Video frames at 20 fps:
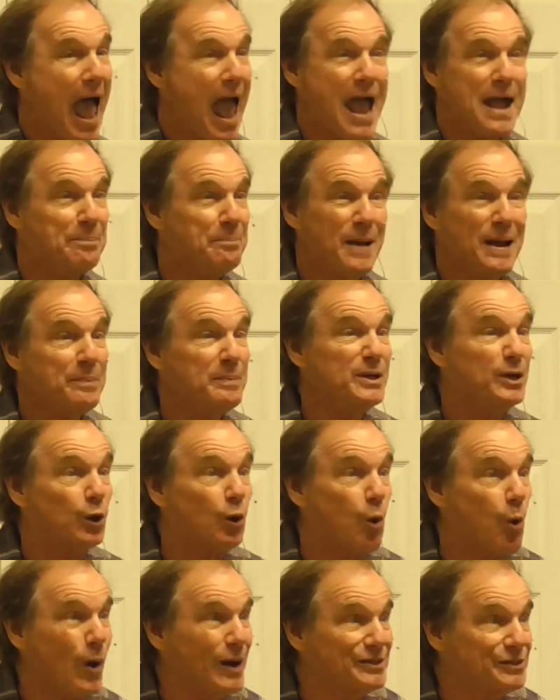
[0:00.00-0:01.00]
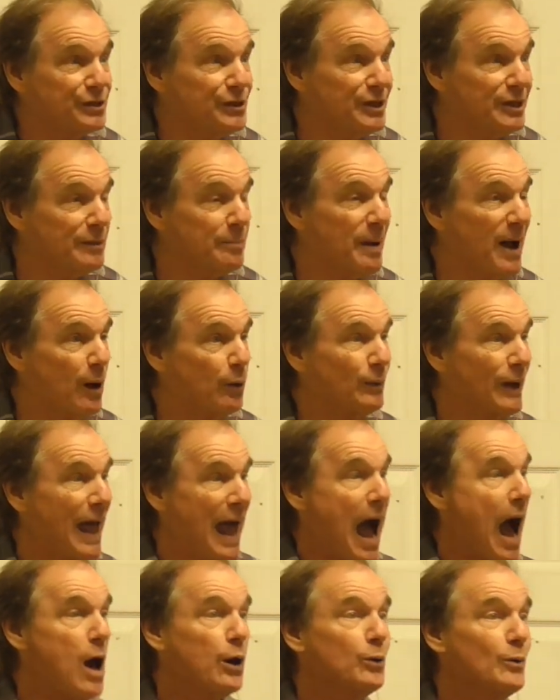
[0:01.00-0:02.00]
it may be a question about
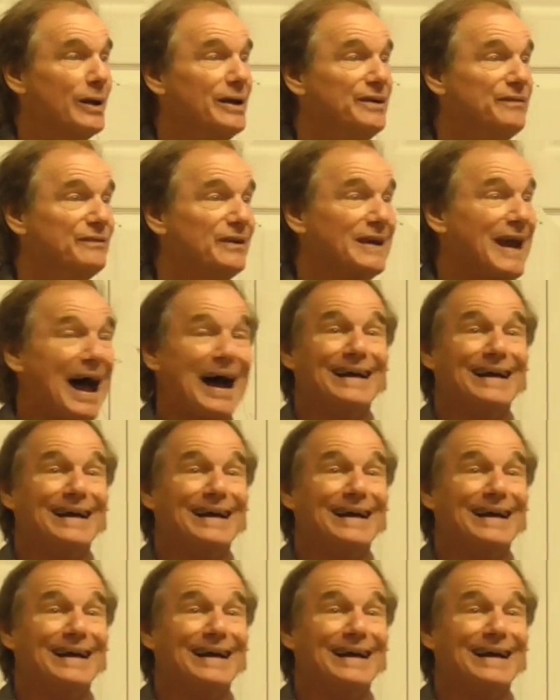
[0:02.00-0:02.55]
how do I even